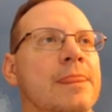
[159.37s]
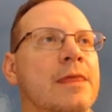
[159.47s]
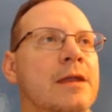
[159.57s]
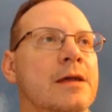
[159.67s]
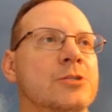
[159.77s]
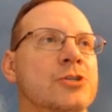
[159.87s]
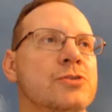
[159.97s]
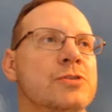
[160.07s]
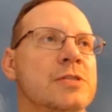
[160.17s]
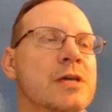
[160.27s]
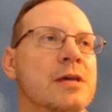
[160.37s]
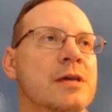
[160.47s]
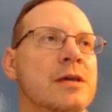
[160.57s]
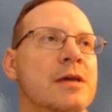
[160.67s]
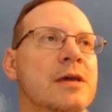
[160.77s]
Then on
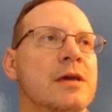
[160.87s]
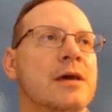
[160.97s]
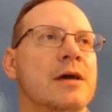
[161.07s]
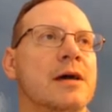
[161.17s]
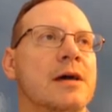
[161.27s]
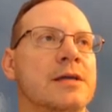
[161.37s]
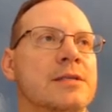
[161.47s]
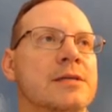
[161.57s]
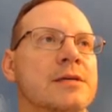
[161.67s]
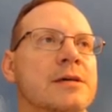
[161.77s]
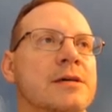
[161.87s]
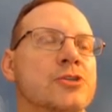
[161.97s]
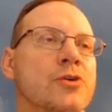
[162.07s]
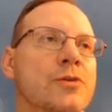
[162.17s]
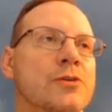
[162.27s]
Tuesday, I did
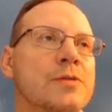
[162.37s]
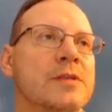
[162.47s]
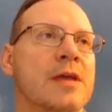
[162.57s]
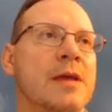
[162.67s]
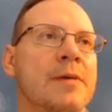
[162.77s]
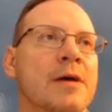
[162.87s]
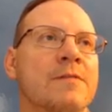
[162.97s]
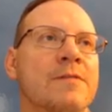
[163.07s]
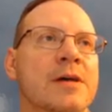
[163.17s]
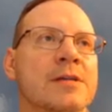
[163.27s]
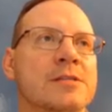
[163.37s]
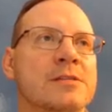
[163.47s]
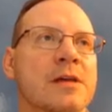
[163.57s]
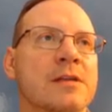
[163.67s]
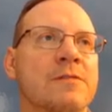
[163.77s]
shoulders with the 10-pound
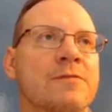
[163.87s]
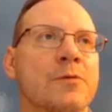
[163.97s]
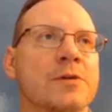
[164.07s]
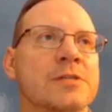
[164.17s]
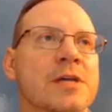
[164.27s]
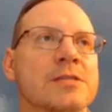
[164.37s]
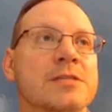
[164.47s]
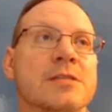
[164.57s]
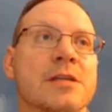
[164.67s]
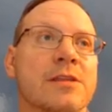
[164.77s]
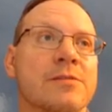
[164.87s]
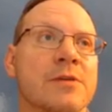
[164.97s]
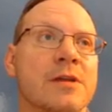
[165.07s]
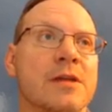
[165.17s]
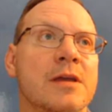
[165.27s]
vest. I did 4 sets instead of
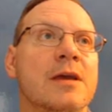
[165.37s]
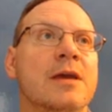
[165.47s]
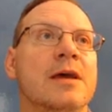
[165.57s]
3.